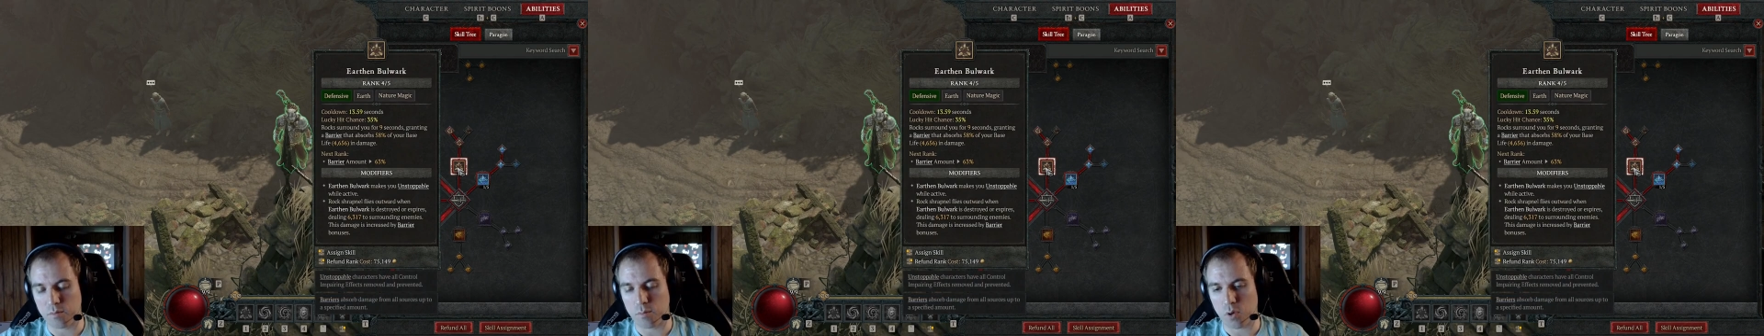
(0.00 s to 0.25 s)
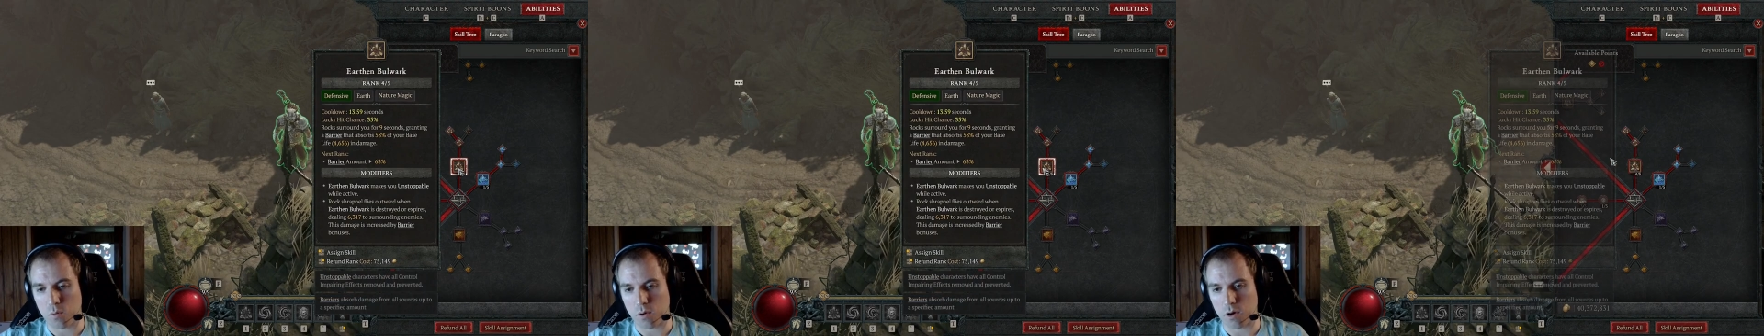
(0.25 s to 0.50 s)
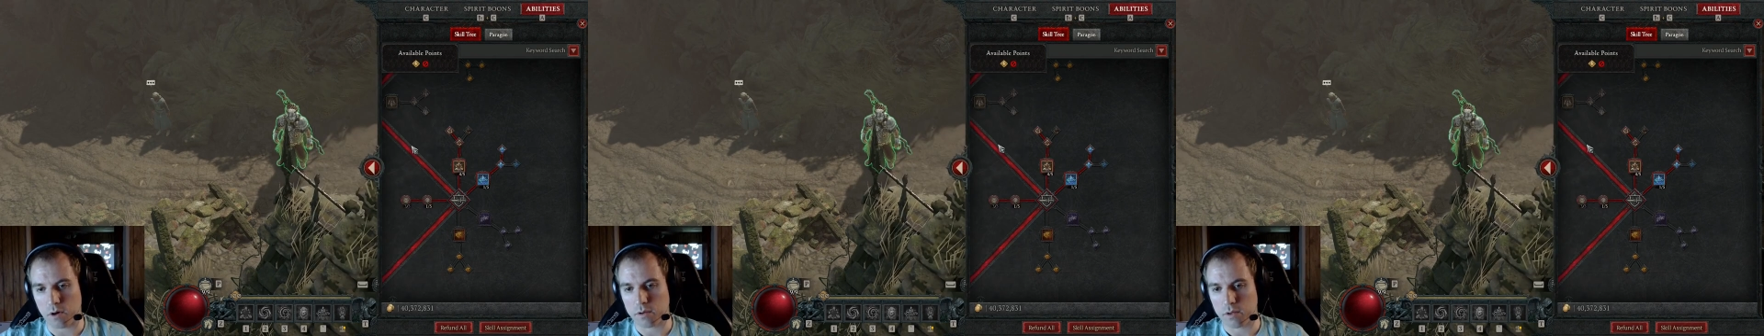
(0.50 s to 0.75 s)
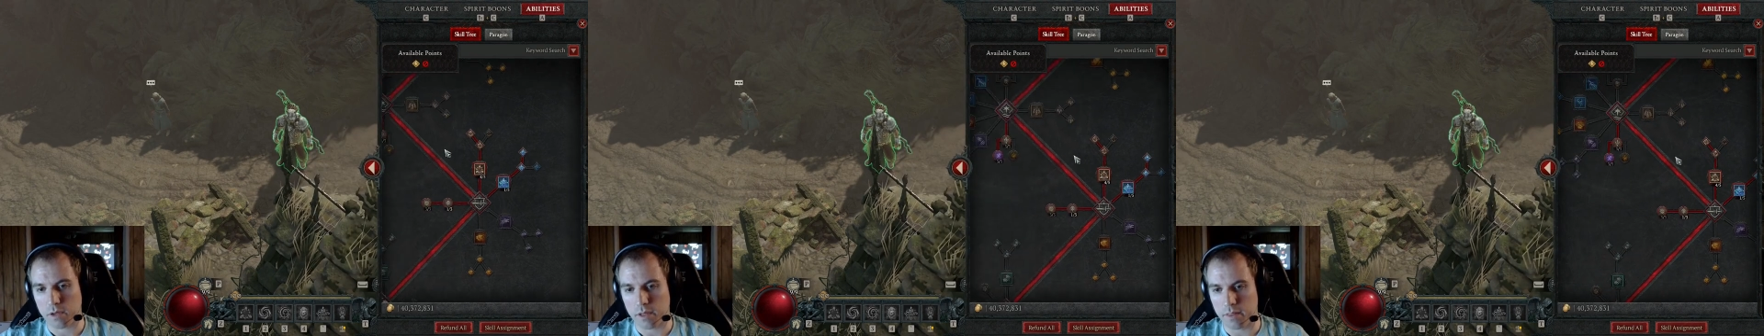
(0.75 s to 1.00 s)

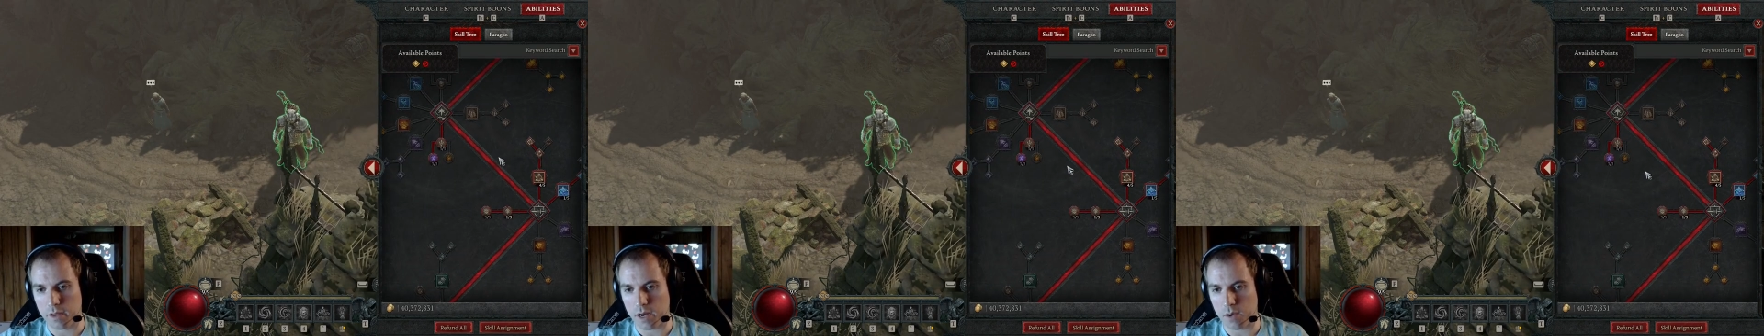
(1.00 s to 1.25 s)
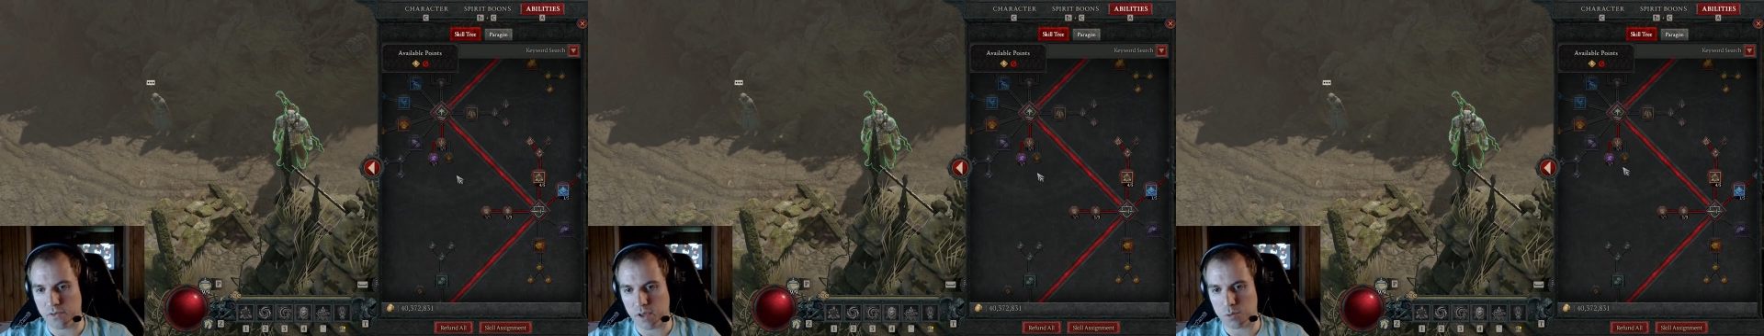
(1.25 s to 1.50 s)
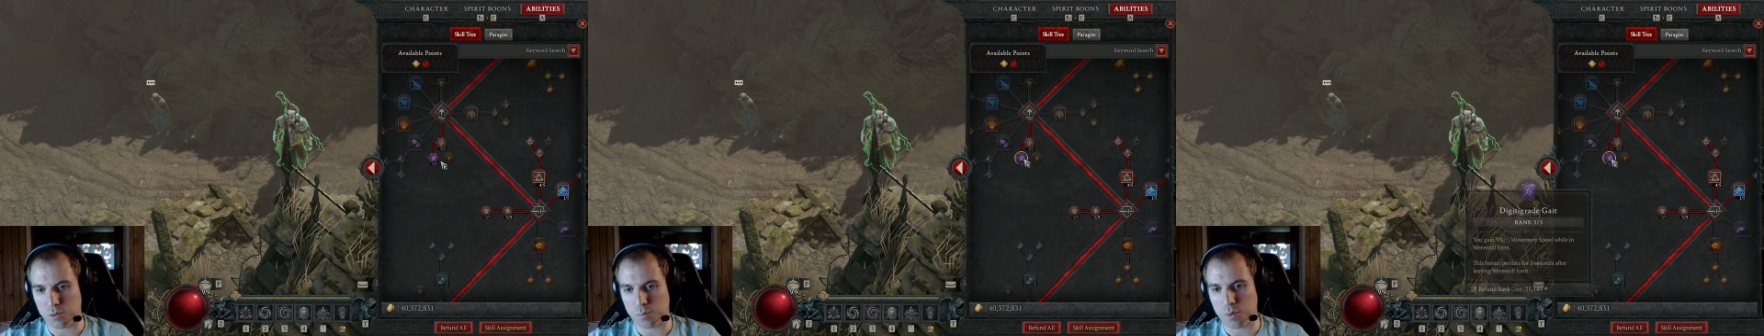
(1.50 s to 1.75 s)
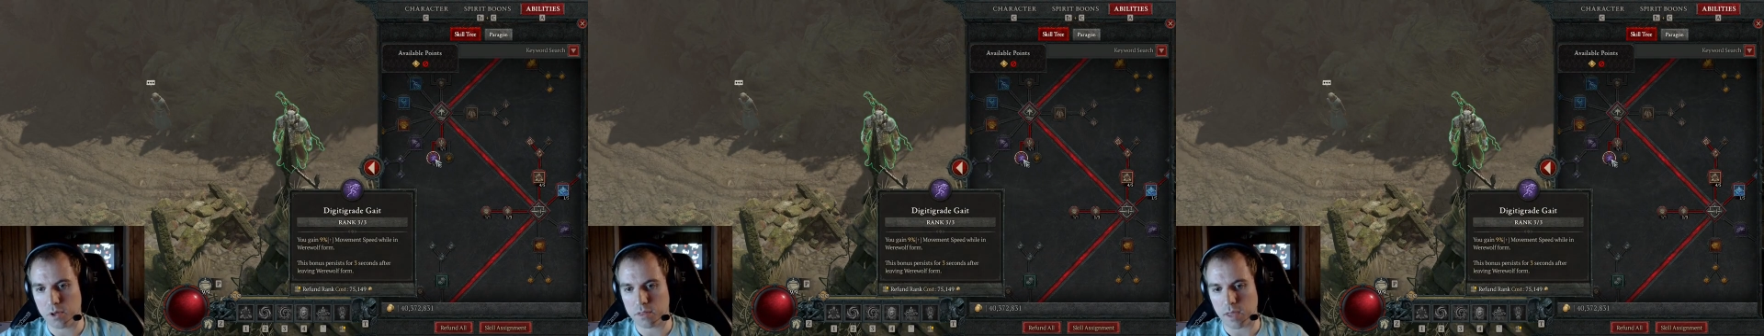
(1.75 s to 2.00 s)
Bulwark, and then I was able to
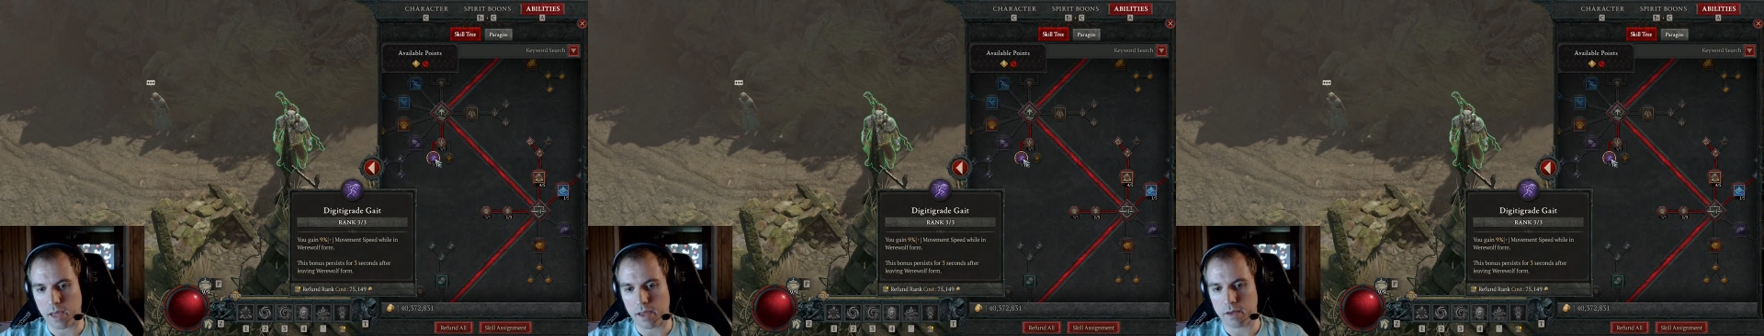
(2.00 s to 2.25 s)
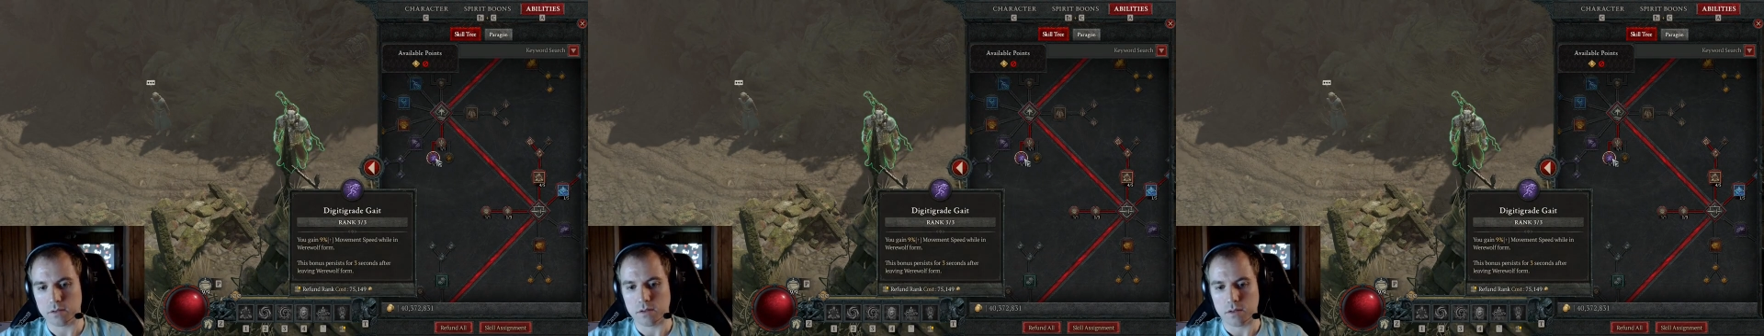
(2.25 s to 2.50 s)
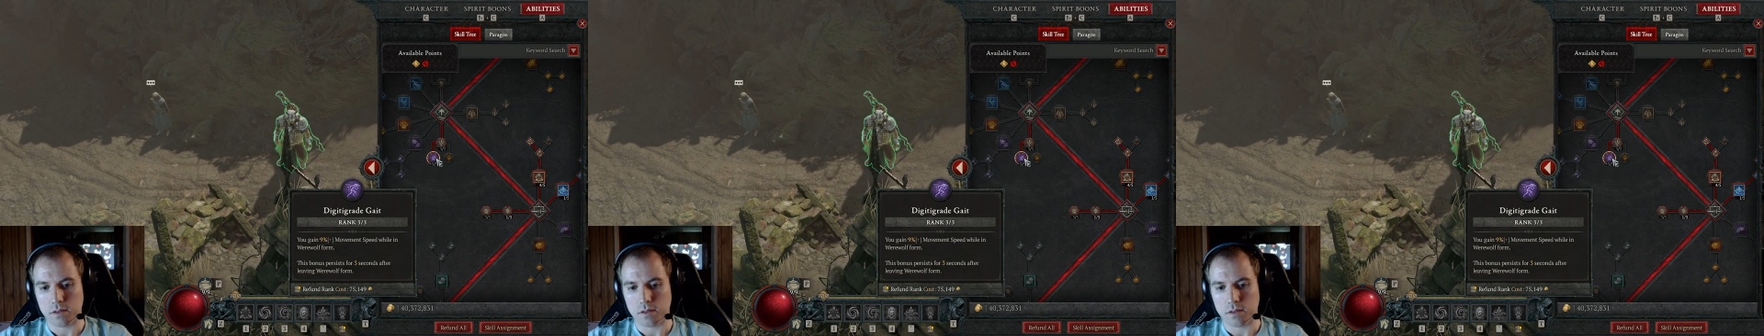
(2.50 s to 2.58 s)
put that